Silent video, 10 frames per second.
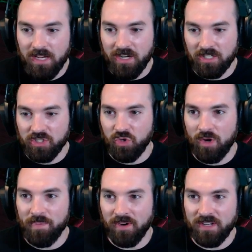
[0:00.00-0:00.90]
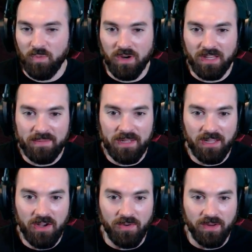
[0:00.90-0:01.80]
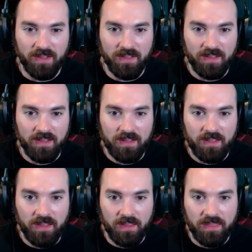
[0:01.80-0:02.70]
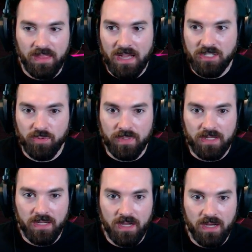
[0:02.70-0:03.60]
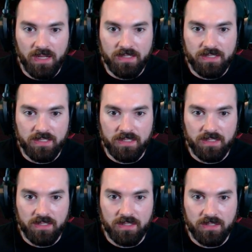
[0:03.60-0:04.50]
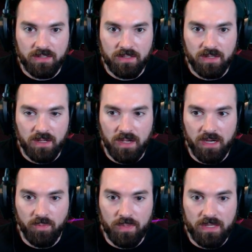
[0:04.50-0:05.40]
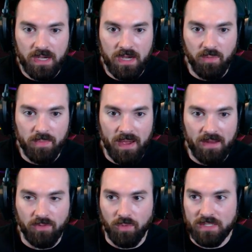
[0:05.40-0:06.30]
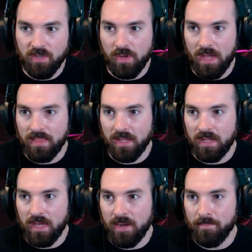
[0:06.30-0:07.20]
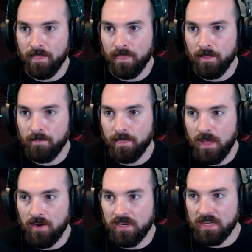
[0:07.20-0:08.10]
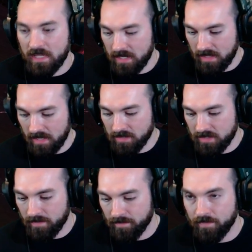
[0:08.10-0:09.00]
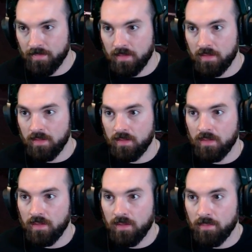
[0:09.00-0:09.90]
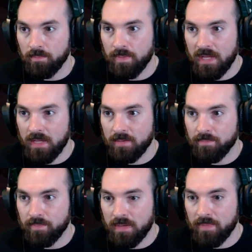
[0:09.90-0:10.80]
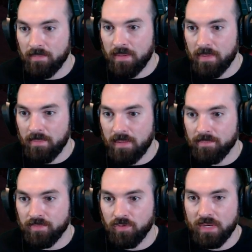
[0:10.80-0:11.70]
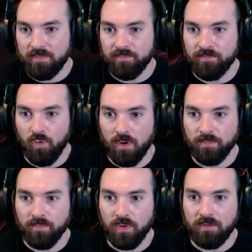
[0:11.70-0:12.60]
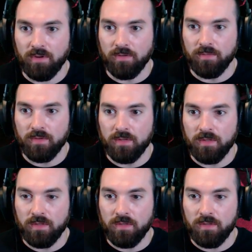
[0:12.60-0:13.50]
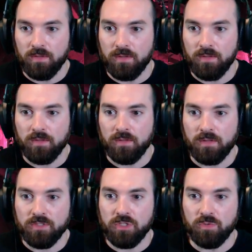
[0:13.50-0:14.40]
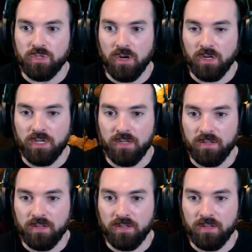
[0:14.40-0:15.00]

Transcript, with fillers: Dr. Zoidberg didn't want to leave me alone. Thatch we got. Hide we got. We might have the rest. Okay, I think I got it. I don't need to get anything else. Bed, bed, bed, bed, bed, bed. Three, four, whatever. It's so dark.